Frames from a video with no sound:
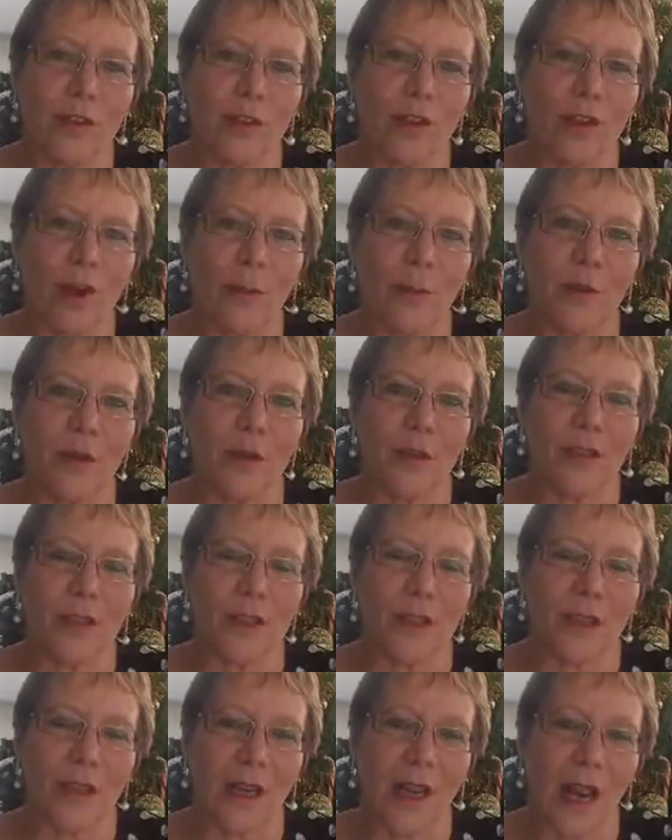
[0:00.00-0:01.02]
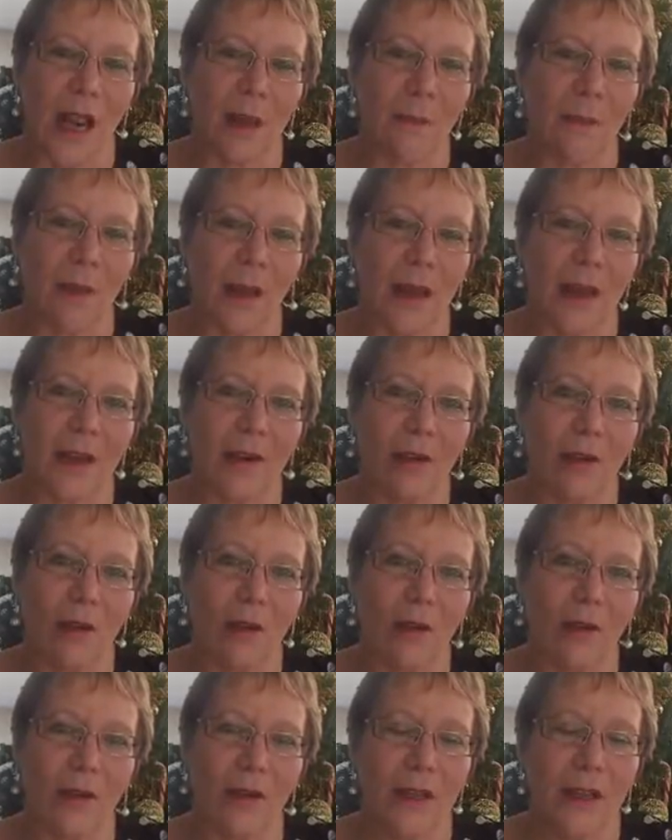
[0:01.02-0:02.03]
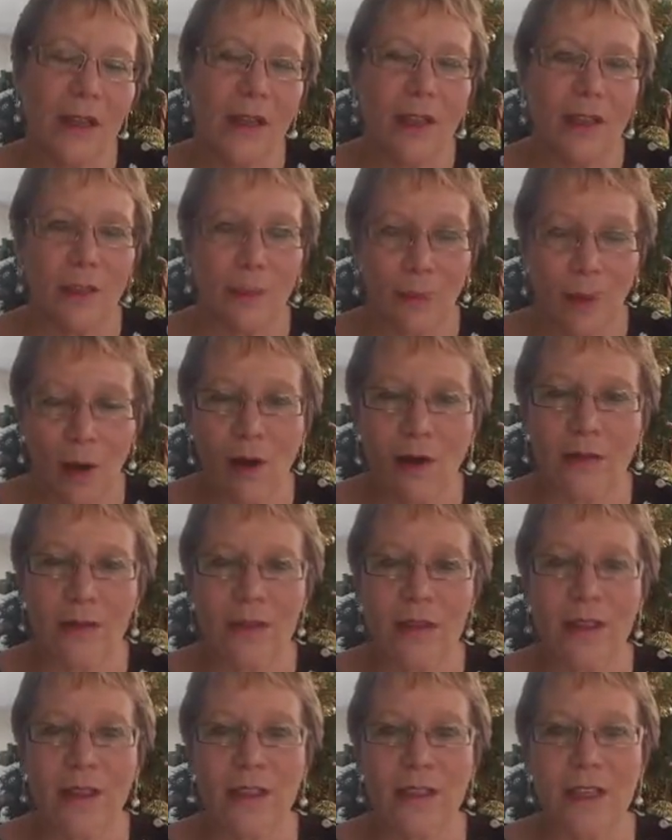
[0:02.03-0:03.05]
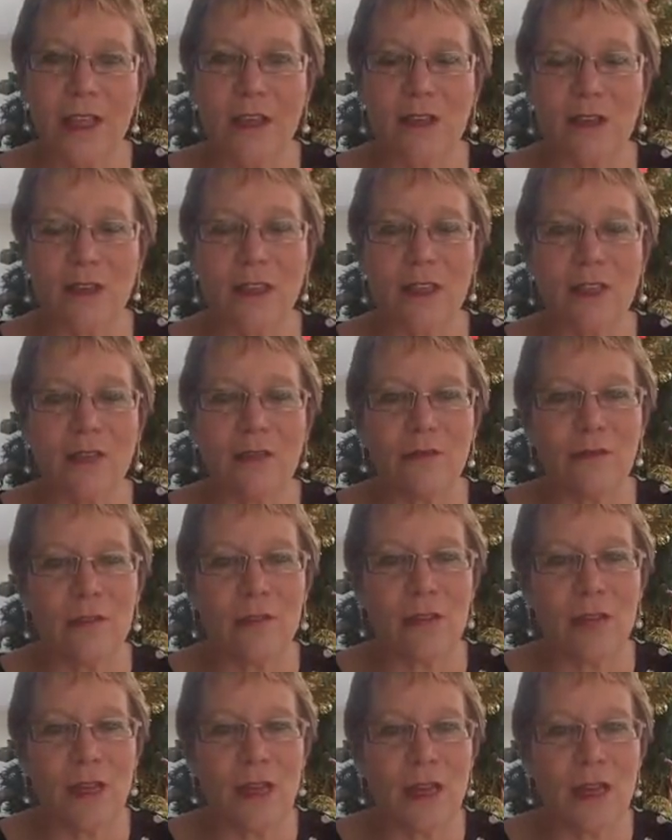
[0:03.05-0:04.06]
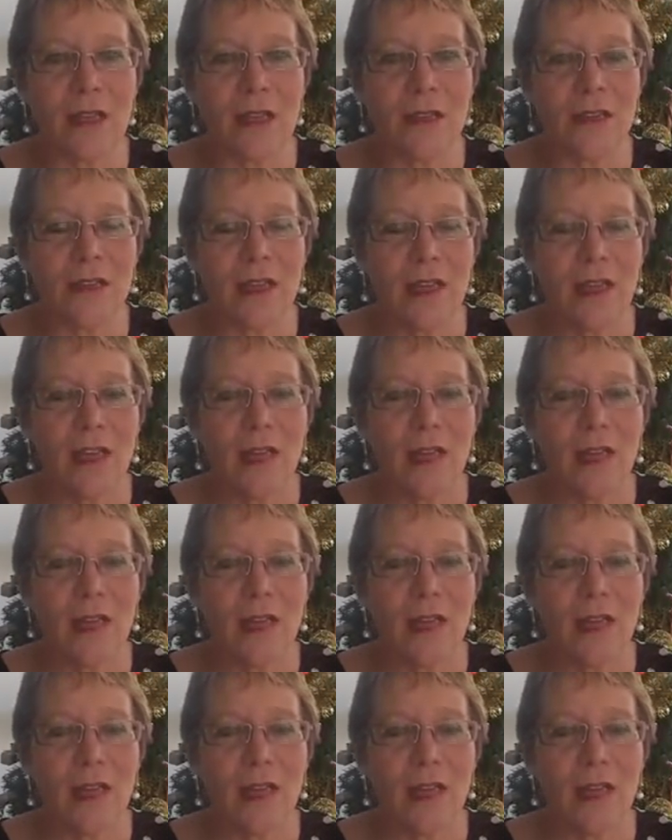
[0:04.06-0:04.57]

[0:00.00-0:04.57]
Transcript: to the opportunity to campaign on the policies that New Zealand First has,